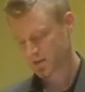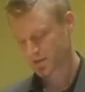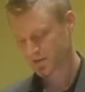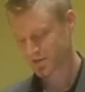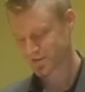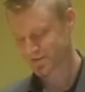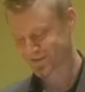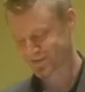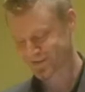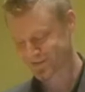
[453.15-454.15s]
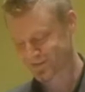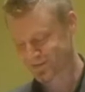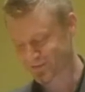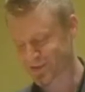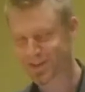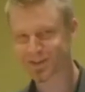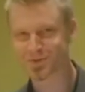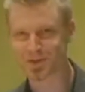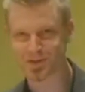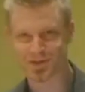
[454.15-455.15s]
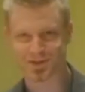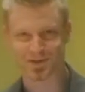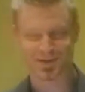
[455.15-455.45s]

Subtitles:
So when you ask one of our students